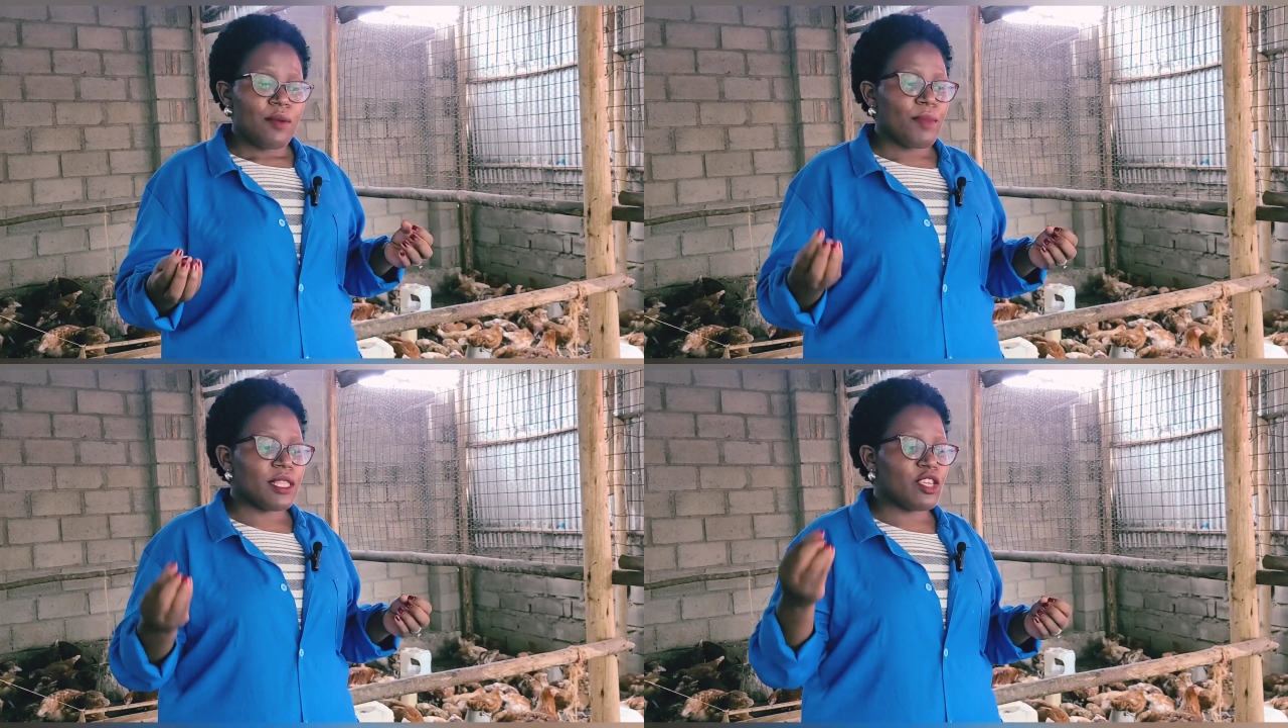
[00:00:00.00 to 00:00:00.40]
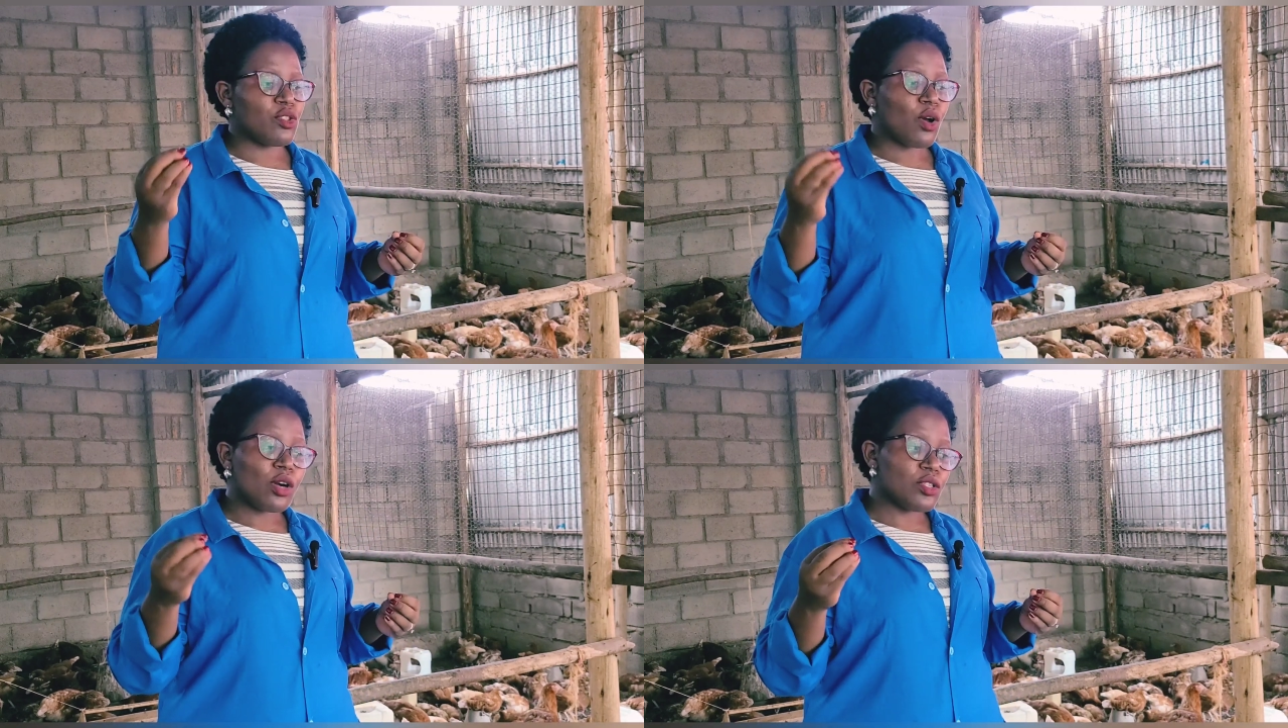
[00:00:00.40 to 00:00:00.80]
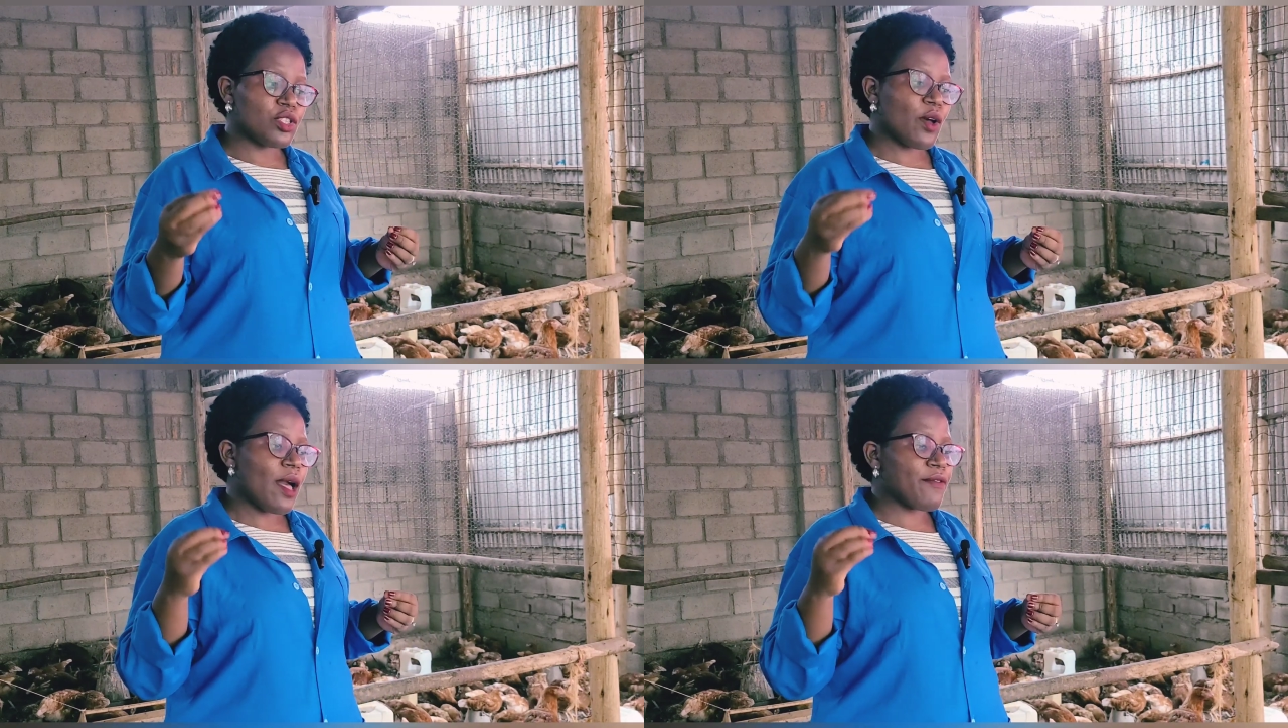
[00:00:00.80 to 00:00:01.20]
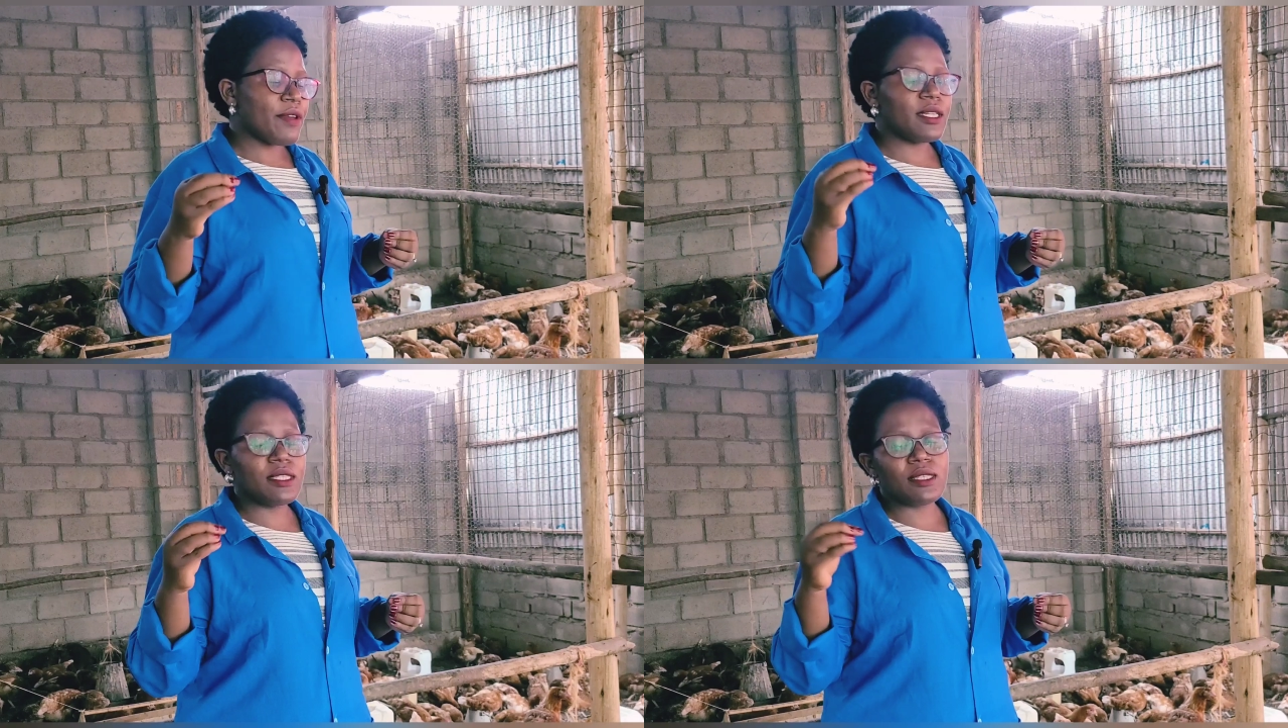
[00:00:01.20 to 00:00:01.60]
but it also
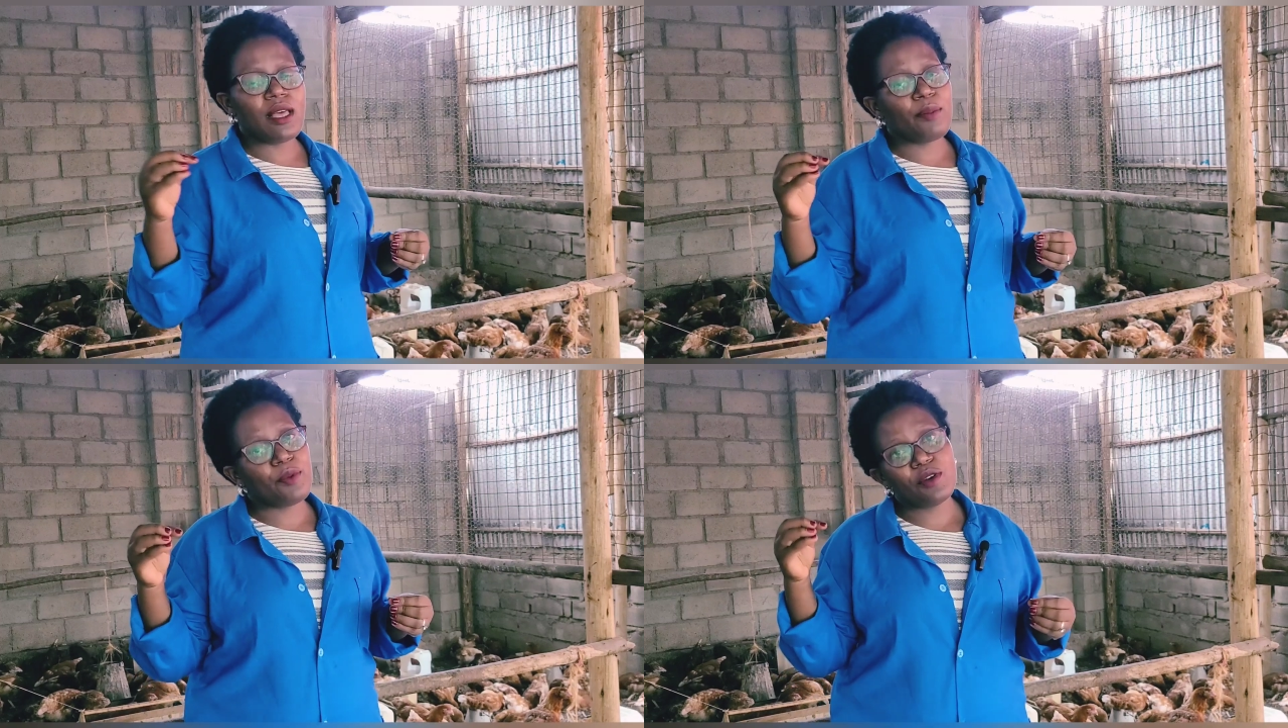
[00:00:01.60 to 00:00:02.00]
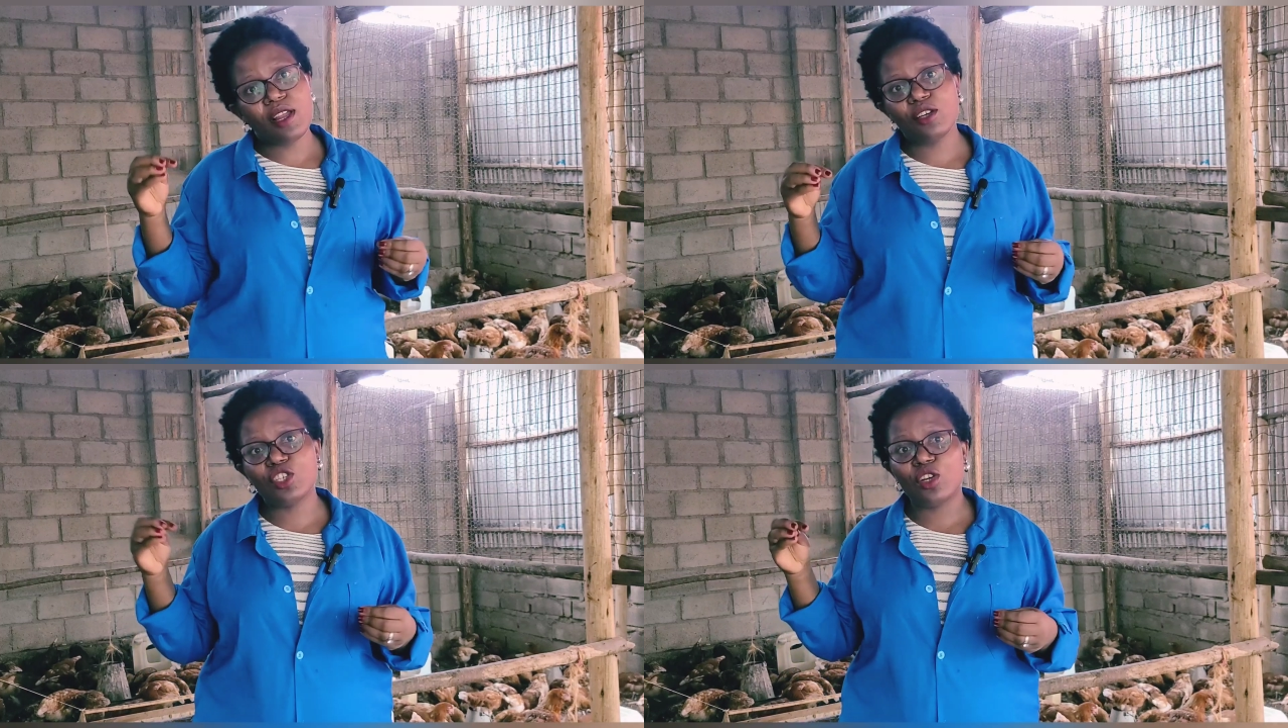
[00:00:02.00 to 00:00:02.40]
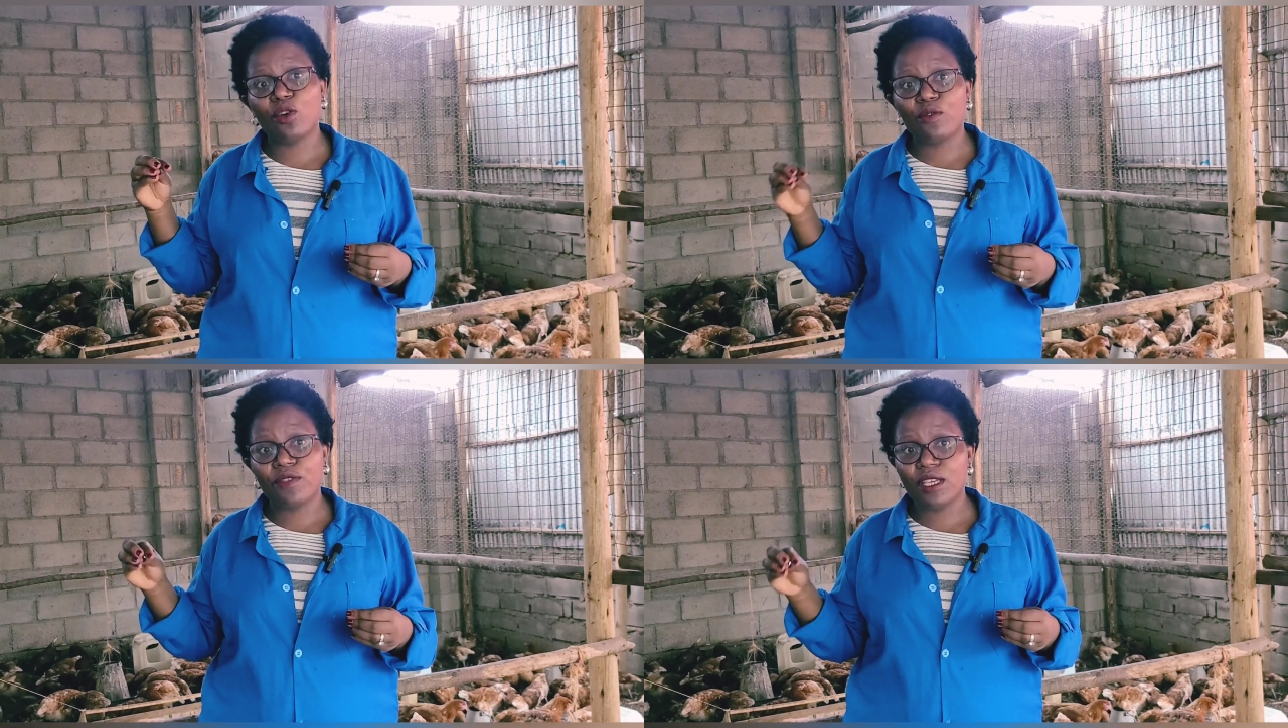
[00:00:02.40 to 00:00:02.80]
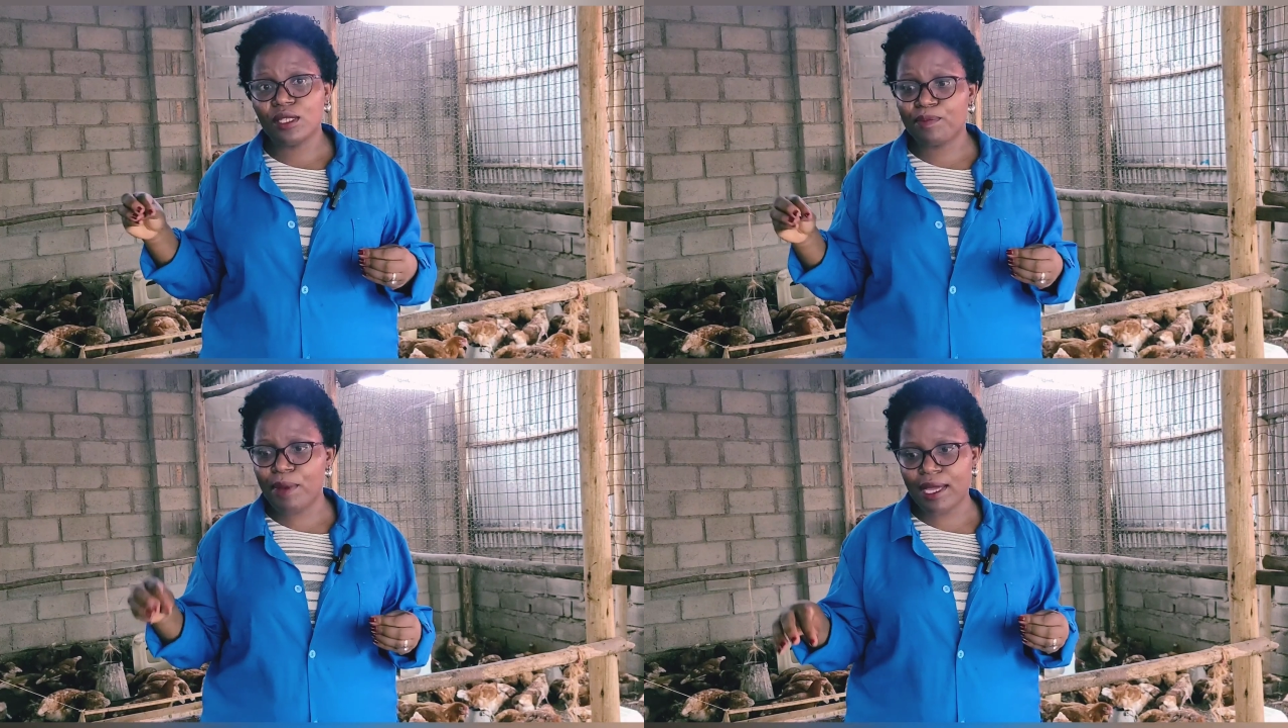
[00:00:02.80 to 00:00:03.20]
affects the production of these
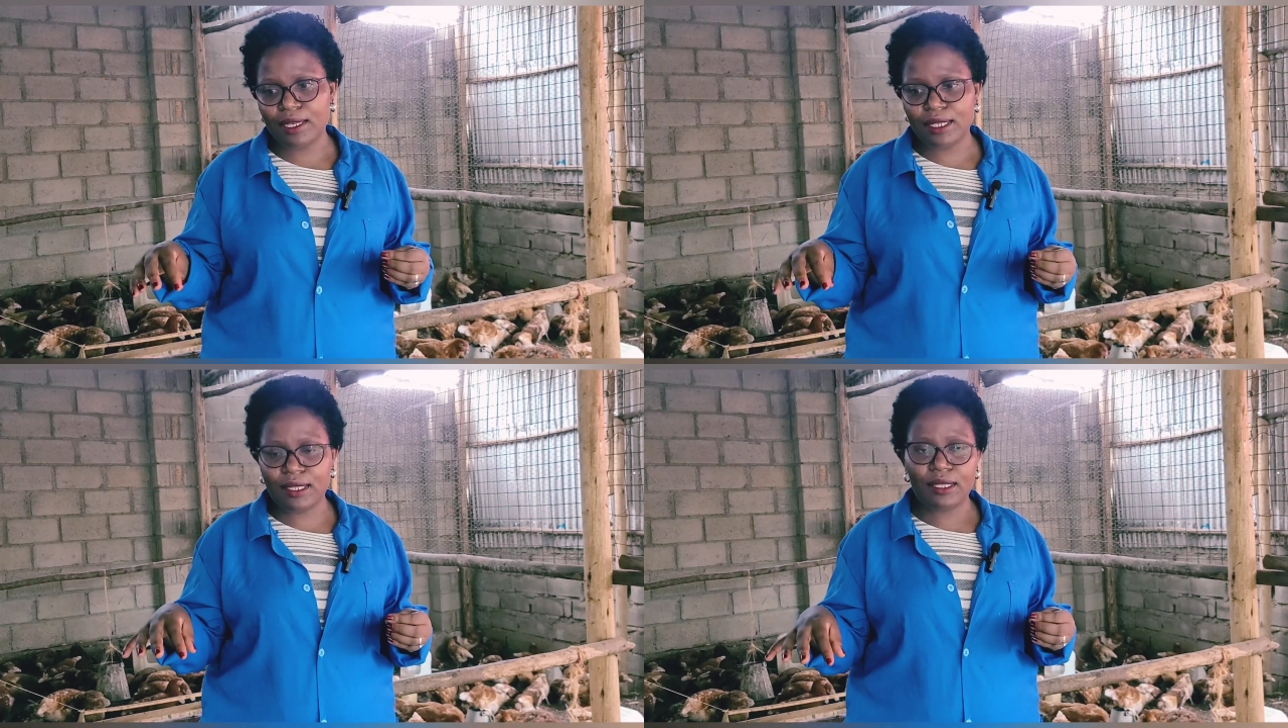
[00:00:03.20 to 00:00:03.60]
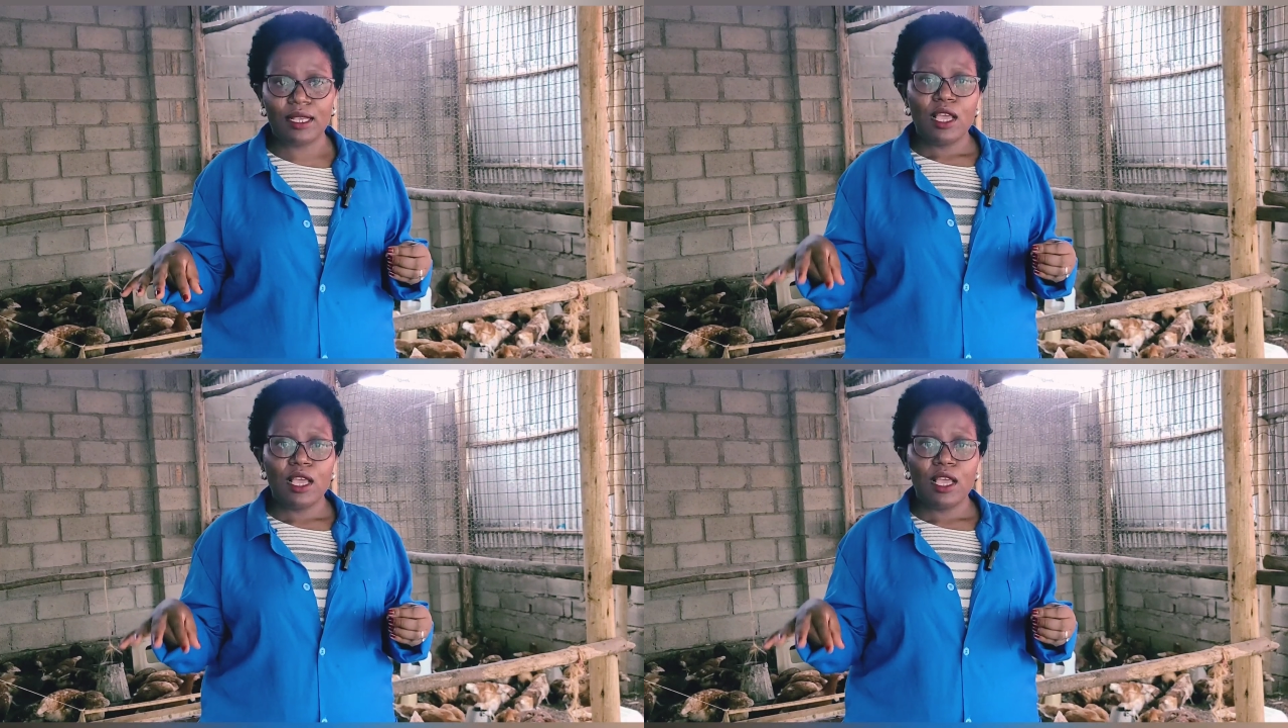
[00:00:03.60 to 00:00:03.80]
birds.